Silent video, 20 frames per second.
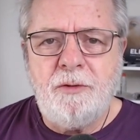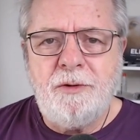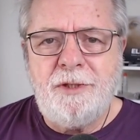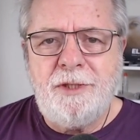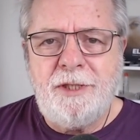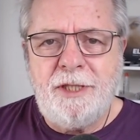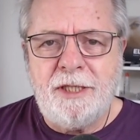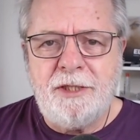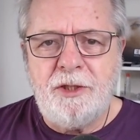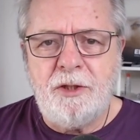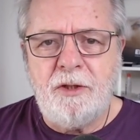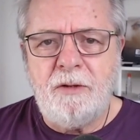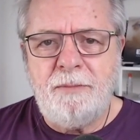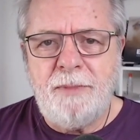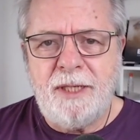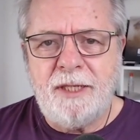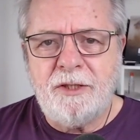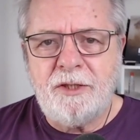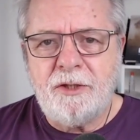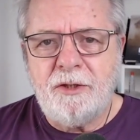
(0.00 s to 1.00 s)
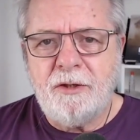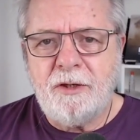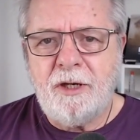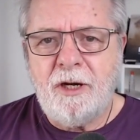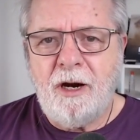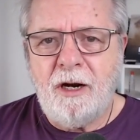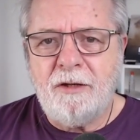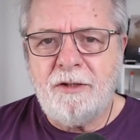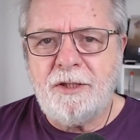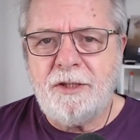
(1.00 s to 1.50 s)
digital minister,
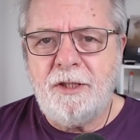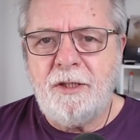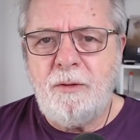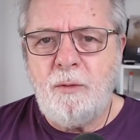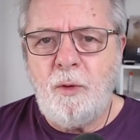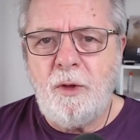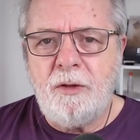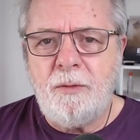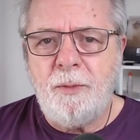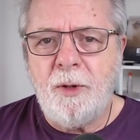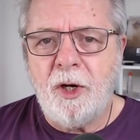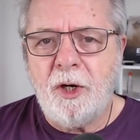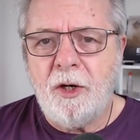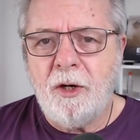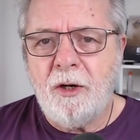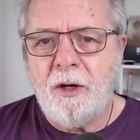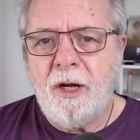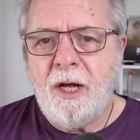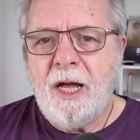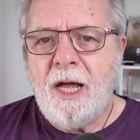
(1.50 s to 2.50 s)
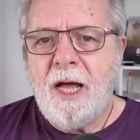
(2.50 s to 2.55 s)
Karsten Wildberger,